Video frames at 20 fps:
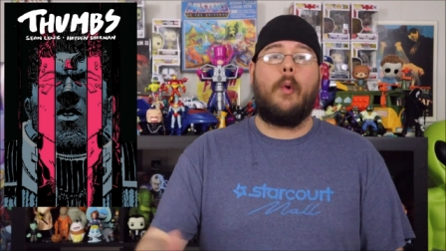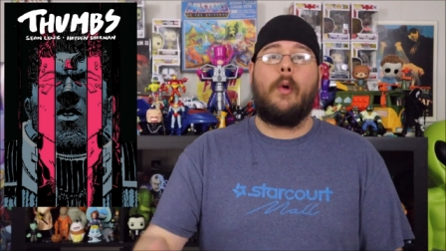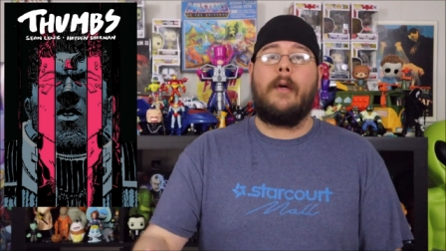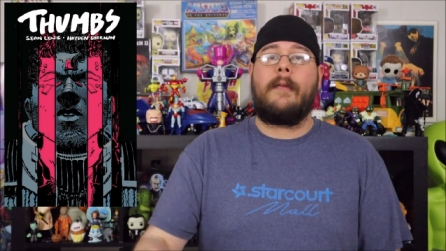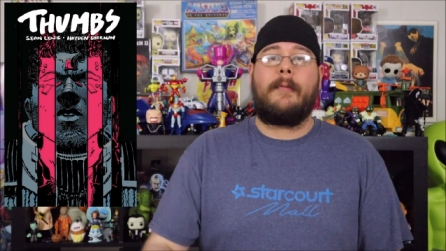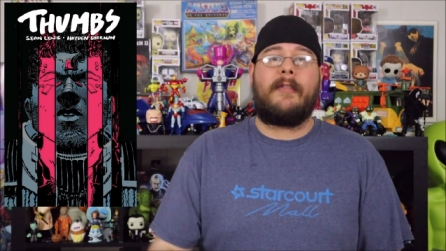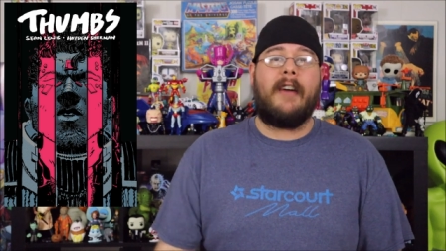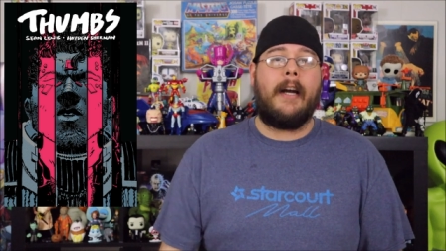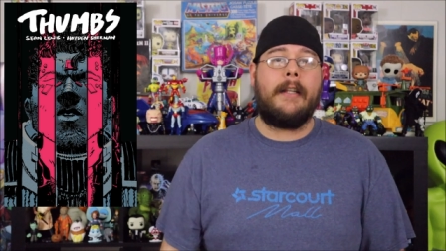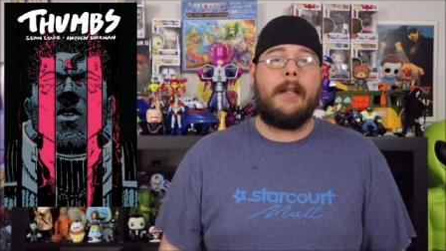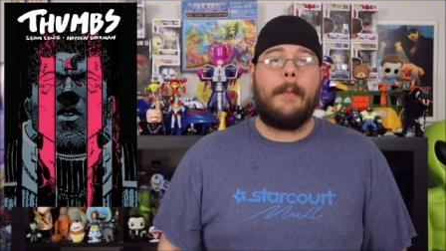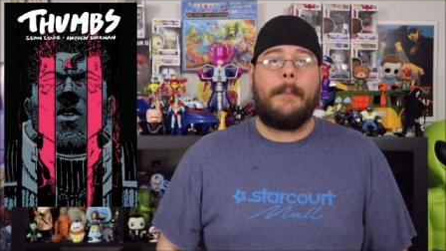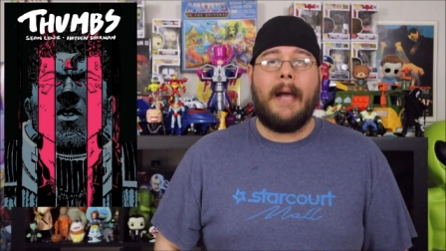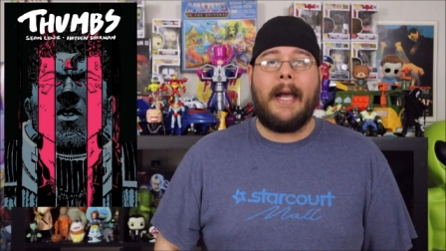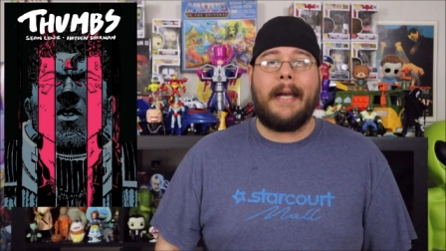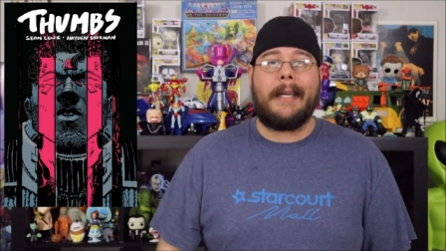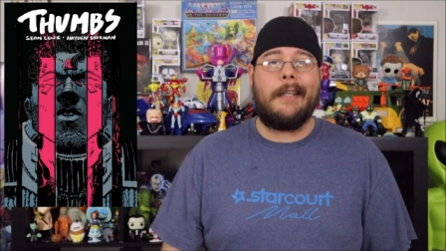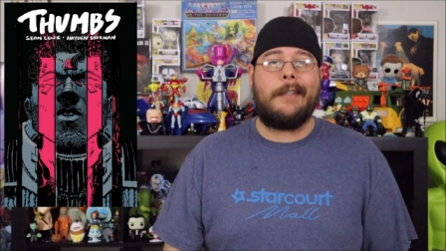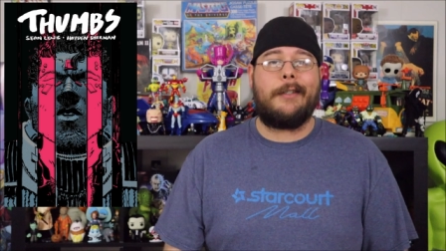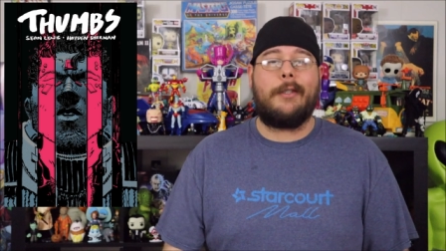or find the
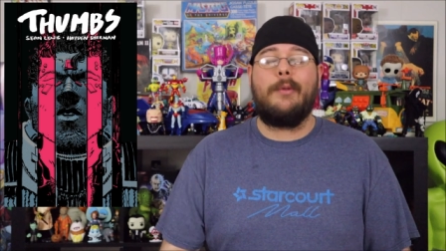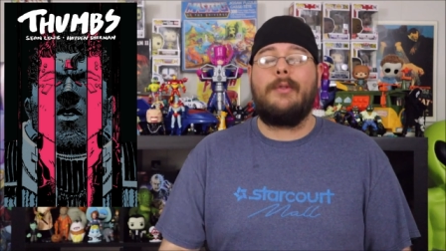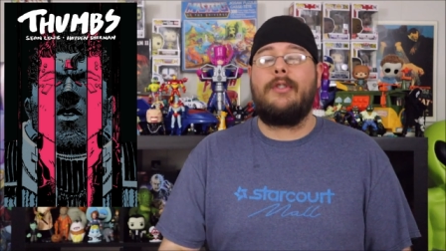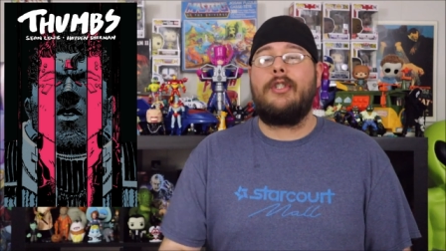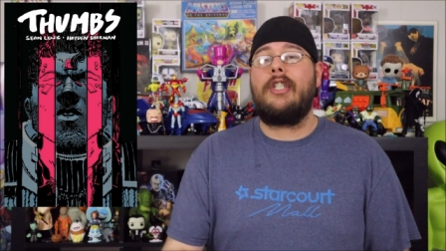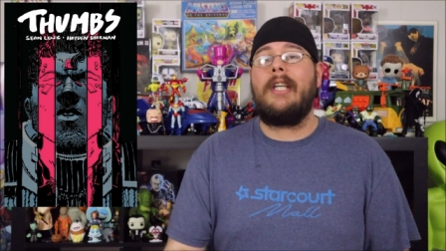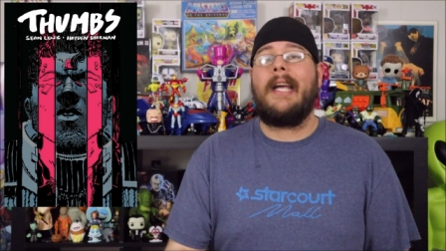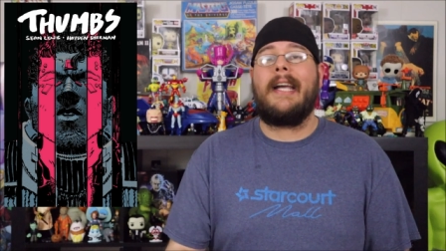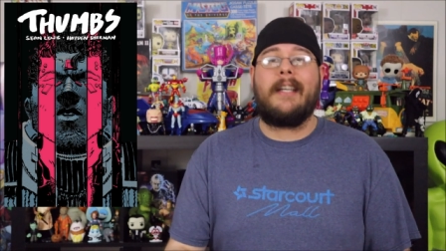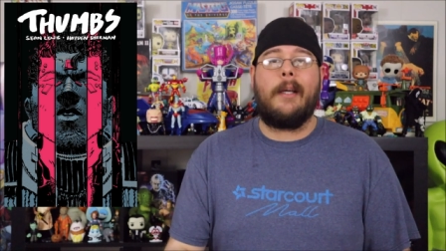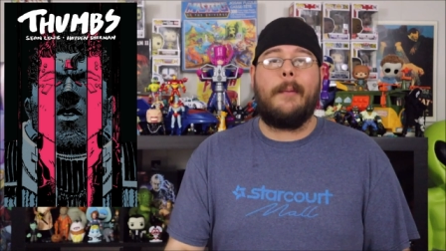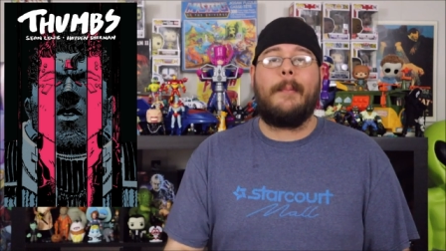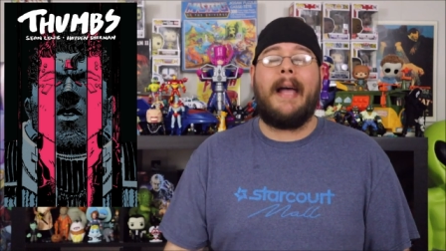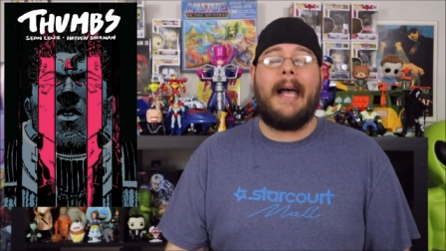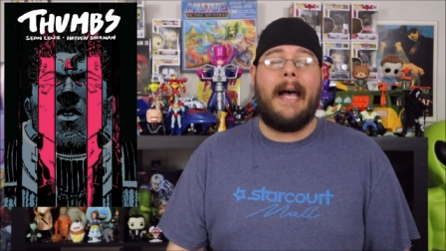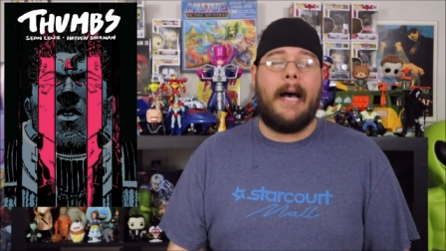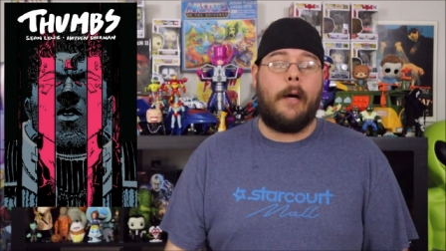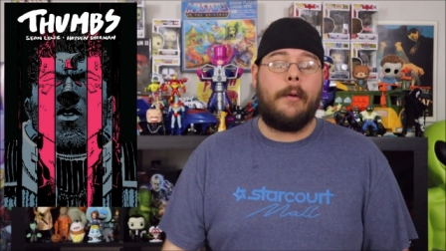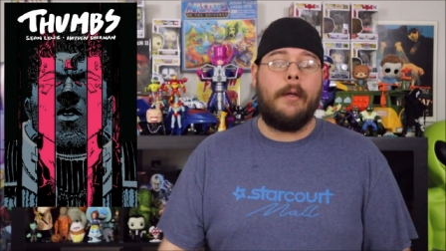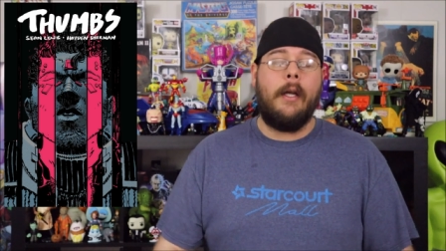back issues, check them
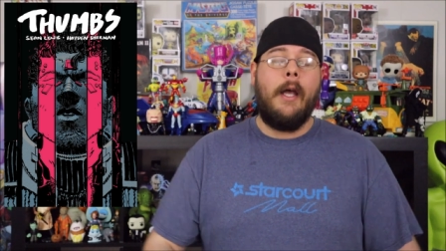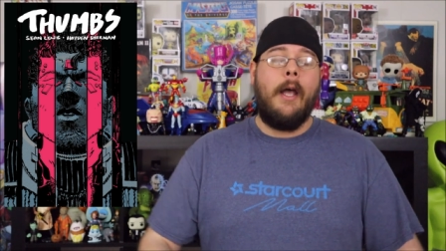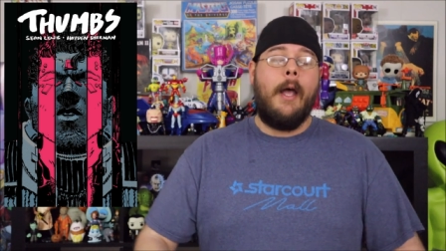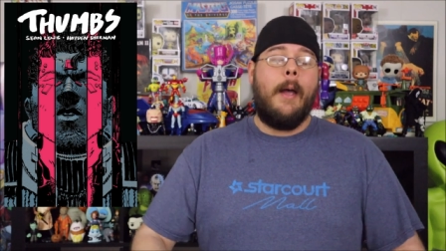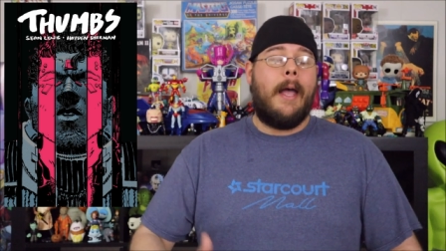out,